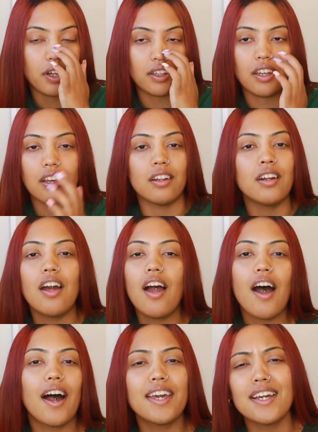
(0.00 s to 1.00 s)
I
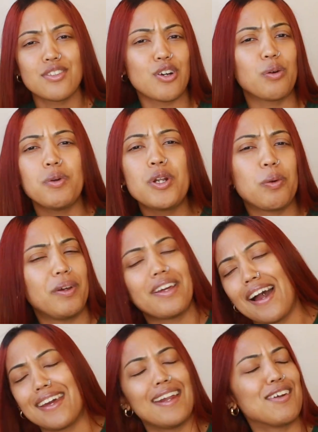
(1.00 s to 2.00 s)

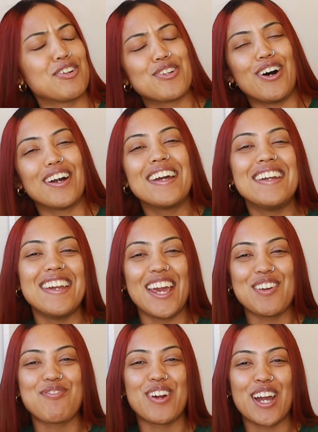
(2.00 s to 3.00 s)
can never talk.
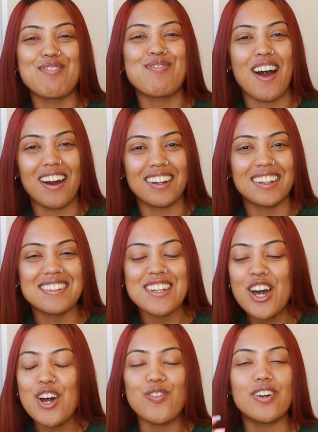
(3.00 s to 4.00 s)
Name brand products
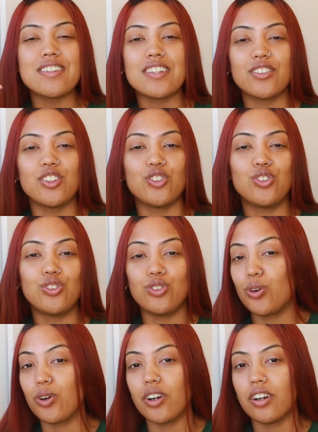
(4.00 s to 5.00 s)
for such
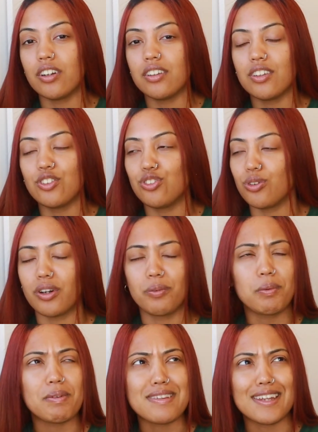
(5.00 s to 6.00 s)

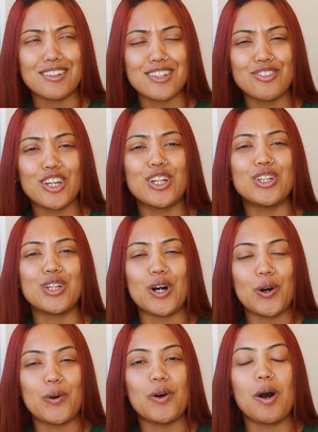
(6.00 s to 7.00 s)
such a
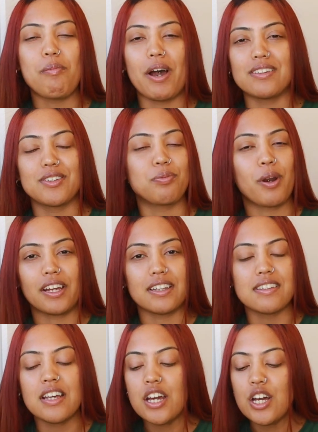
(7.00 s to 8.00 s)
low amount of
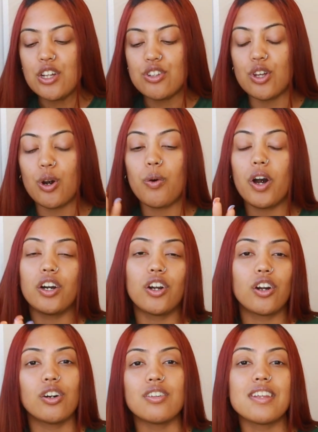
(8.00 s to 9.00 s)
price. So
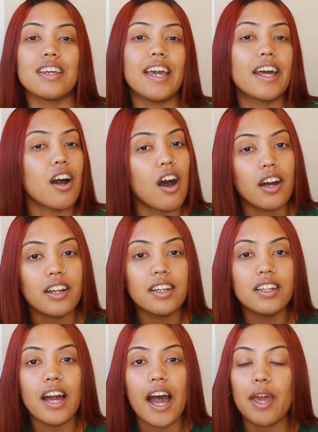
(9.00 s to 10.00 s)
girls, get on
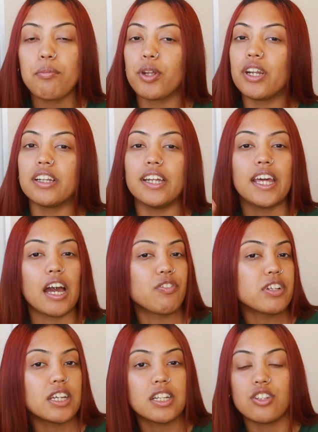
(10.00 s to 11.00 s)
it. I'm gonna link
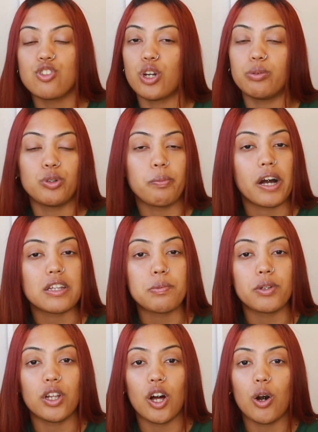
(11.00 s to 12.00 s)
everything in the description box
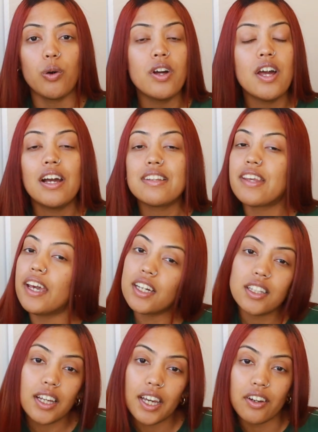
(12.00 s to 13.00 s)
below. Take
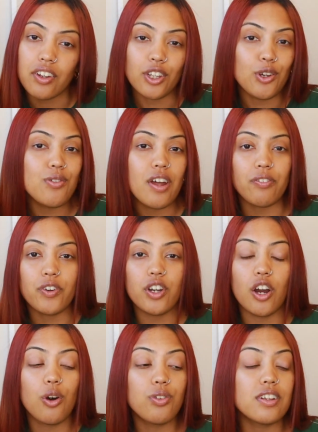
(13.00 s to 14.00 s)
a look at it. You never
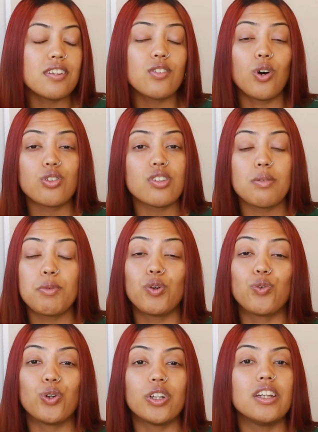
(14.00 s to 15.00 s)
know. This is also
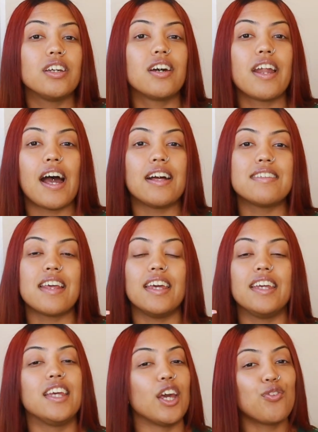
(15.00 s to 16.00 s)
something really good as
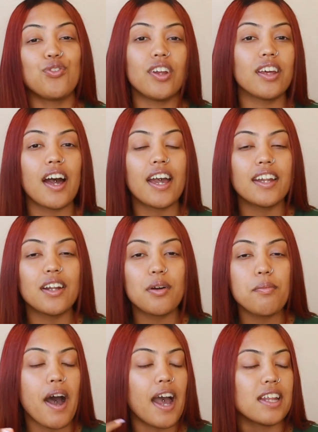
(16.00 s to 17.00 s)
a gifting
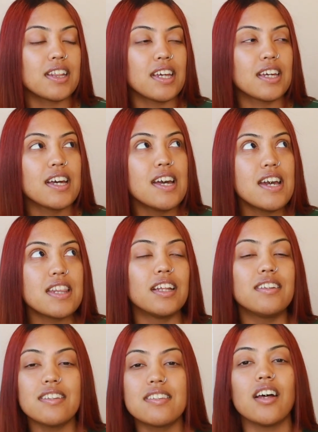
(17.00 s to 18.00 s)
item. I think
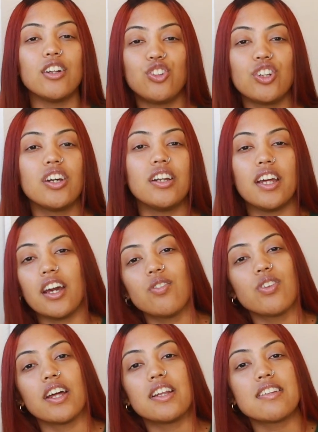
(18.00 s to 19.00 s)
this is such a good
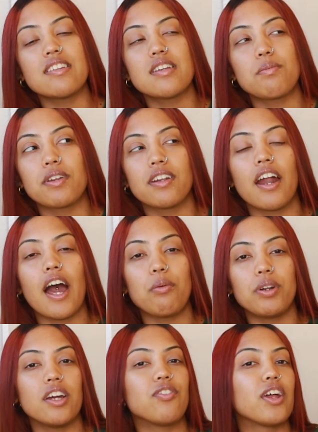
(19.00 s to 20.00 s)
gift. Like this is something that
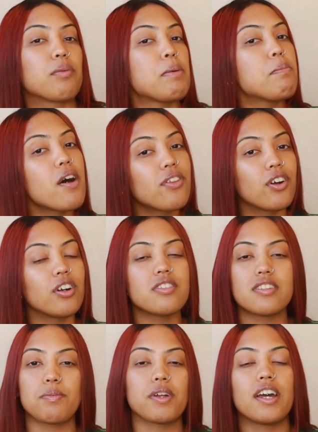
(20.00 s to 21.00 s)
I would gift like my mother or
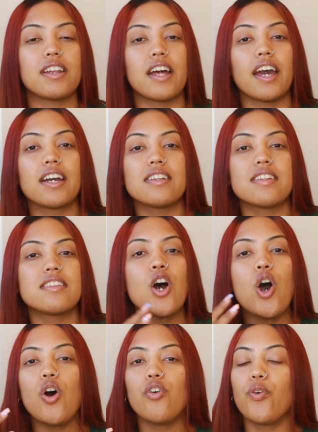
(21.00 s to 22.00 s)
something like that, because it's
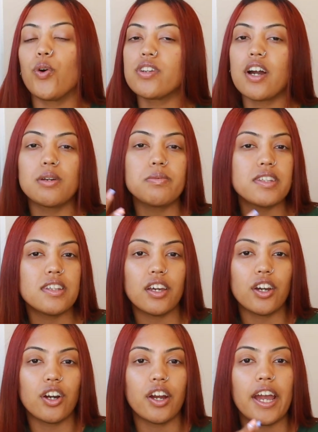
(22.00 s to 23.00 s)
4 times a
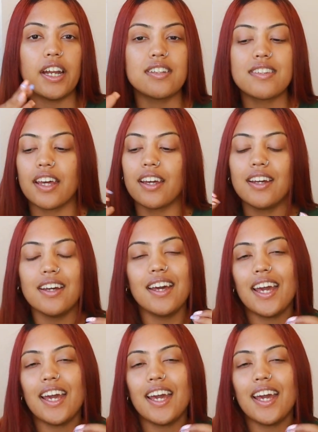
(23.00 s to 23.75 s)
year and it's like